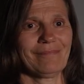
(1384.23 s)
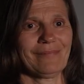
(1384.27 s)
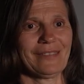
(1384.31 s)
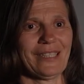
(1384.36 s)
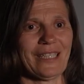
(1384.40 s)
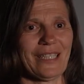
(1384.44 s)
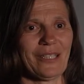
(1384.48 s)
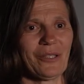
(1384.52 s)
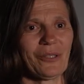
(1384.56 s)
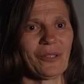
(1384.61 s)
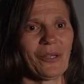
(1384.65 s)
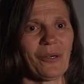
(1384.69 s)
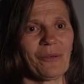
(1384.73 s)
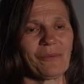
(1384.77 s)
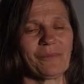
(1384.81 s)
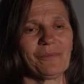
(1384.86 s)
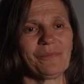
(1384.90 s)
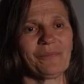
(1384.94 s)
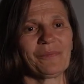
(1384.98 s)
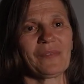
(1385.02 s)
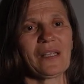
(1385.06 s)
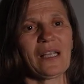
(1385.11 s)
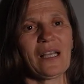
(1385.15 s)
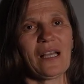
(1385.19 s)
There you go.
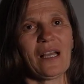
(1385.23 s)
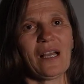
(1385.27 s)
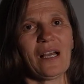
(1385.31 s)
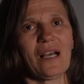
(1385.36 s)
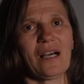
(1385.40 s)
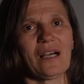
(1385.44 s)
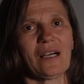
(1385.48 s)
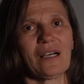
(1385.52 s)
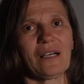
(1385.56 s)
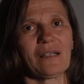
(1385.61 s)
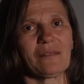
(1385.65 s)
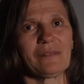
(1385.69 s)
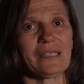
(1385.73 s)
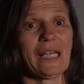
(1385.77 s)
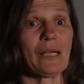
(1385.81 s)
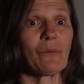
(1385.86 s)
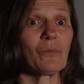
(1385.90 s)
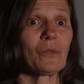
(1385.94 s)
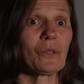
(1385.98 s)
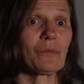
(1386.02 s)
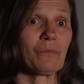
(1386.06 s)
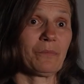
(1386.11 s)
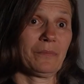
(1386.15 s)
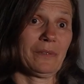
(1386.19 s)

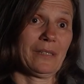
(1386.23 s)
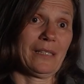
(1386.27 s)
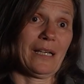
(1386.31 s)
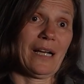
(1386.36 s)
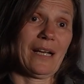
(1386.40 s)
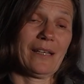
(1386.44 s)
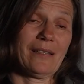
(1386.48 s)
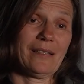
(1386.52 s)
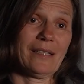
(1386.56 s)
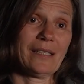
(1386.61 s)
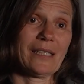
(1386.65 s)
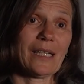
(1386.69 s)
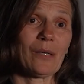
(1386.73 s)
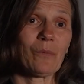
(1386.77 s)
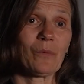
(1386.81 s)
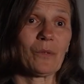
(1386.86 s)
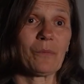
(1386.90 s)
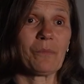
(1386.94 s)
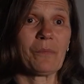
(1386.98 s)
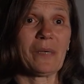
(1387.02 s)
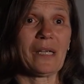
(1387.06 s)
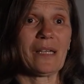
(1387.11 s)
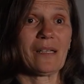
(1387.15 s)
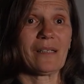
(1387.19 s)
I think that
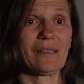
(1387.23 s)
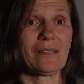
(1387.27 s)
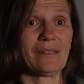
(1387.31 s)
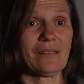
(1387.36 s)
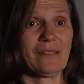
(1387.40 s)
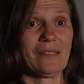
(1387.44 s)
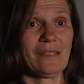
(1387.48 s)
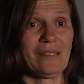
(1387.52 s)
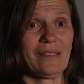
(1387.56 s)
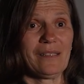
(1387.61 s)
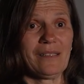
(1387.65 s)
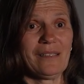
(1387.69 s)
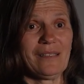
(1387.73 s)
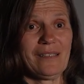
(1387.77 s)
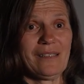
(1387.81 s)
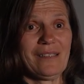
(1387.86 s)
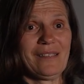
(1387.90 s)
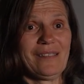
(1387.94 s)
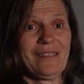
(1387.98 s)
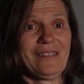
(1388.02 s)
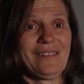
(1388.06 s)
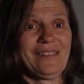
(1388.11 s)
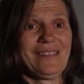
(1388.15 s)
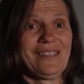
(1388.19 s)
would make it
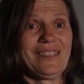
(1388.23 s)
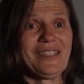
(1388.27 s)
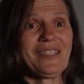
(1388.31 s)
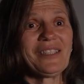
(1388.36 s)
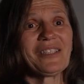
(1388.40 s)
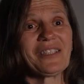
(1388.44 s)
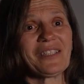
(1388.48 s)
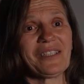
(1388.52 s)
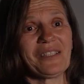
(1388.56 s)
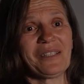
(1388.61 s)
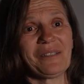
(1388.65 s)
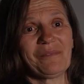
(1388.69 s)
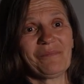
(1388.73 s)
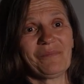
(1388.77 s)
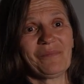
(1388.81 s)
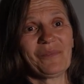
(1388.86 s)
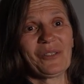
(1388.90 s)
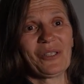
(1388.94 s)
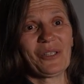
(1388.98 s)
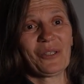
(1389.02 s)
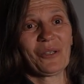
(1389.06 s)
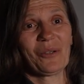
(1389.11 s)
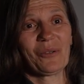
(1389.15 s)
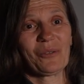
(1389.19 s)
easy,
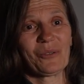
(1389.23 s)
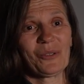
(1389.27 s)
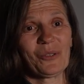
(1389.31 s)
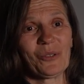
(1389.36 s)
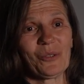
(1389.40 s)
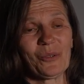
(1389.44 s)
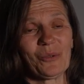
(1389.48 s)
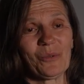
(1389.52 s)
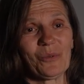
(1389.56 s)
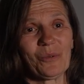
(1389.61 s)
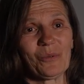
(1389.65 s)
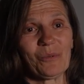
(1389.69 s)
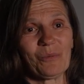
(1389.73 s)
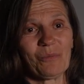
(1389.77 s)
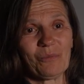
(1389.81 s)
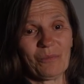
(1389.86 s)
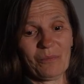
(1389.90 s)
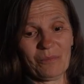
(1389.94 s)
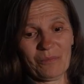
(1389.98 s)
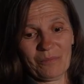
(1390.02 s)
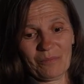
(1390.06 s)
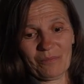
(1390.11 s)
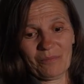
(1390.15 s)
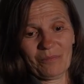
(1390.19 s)
to
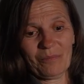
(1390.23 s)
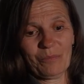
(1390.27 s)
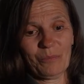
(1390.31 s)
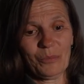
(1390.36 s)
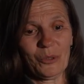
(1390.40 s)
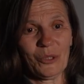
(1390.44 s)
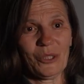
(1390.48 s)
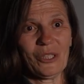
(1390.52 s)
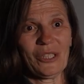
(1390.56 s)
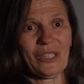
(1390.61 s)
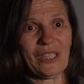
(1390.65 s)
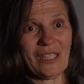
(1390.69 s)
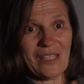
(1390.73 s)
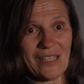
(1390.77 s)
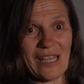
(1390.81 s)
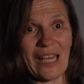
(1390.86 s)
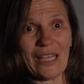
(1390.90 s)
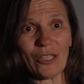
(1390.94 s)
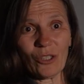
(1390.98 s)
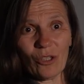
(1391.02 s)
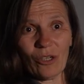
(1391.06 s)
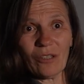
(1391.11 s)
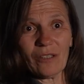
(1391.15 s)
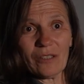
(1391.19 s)
put it in
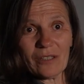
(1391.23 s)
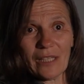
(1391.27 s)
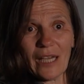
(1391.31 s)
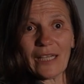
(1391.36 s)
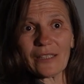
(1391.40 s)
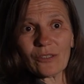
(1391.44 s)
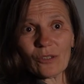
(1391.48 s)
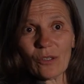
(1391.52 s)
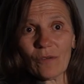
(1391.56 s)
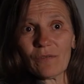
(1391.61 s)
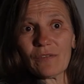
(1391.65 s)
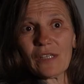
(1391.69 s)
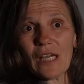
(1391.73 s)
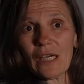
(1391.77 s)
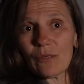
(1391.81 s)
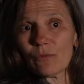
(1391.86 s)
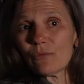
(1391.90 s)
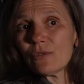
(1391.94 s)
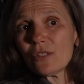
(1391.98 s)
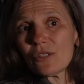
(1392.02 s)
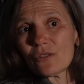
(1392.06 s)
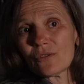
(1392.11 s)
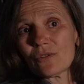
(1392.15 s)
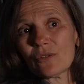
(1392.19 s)
that context of that
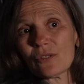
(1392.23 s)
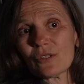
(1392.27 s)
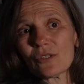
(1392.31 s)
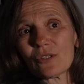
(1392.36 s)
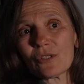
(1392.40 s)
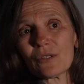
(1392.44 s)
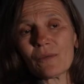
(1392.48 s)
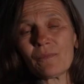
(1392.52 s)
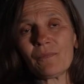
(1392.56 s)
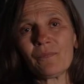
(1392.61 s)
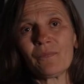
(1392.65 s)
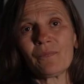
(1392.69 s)
research.